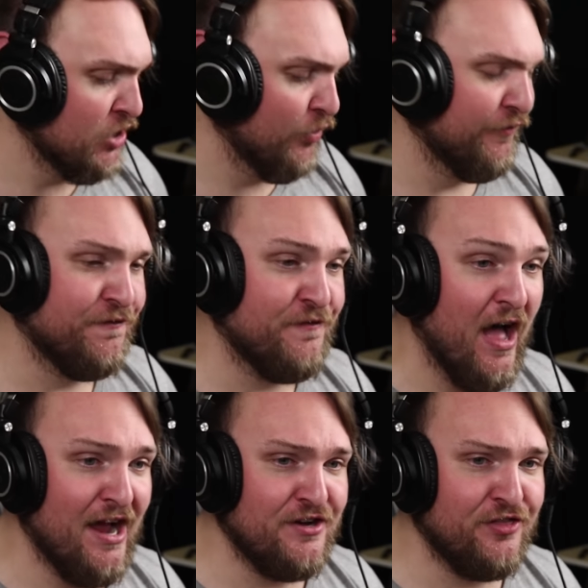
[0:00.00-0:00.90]
I will
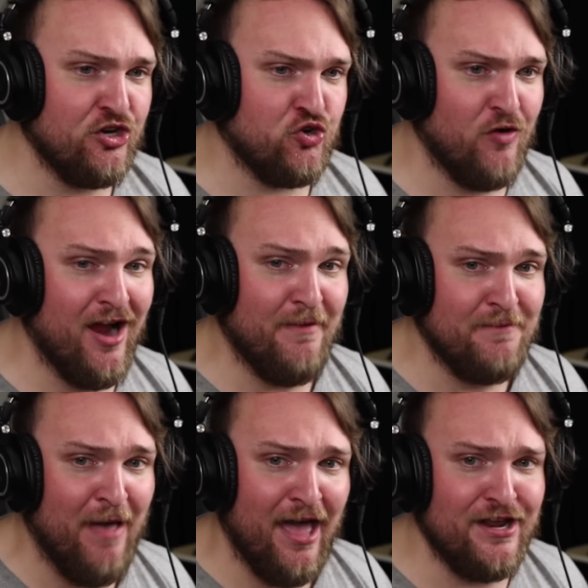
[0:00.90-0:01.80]
find the
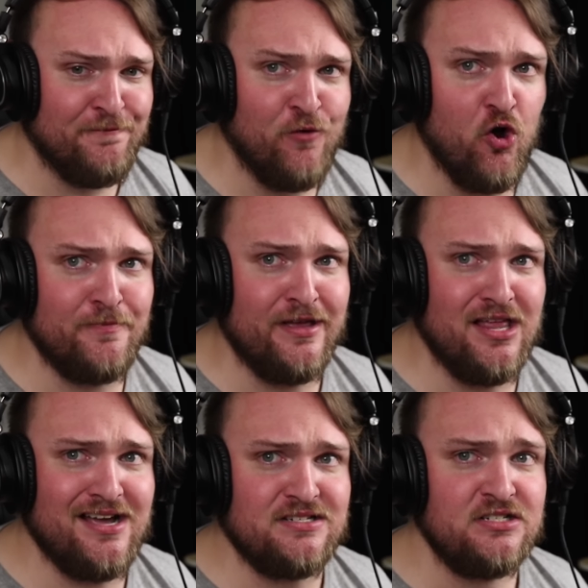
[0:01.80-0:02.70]
Krabby Patty
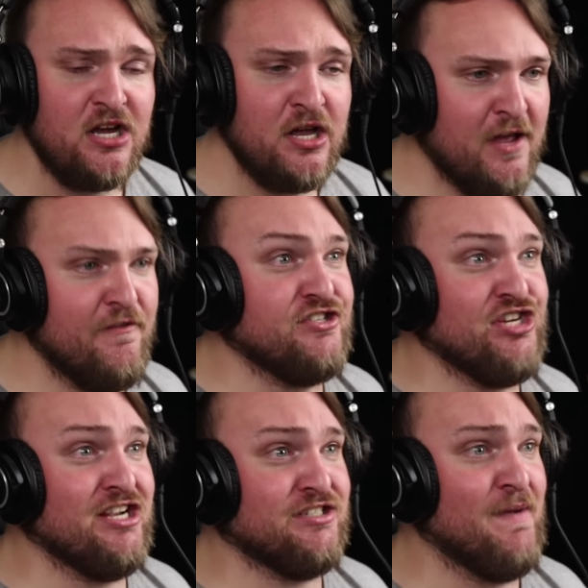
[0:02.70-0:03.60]
formula if it
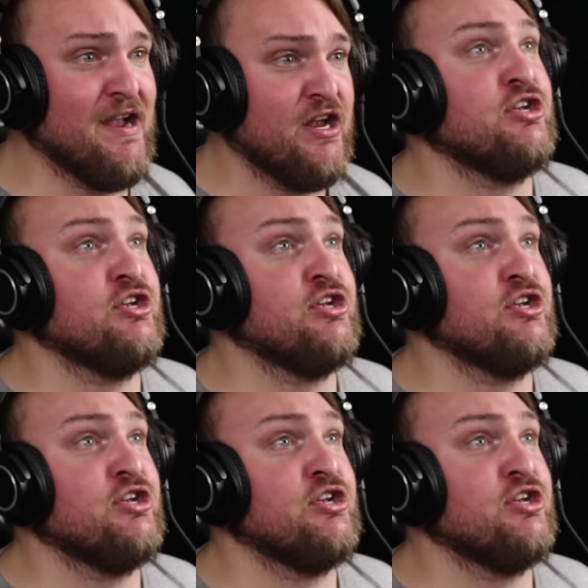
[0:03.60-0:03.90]
takes me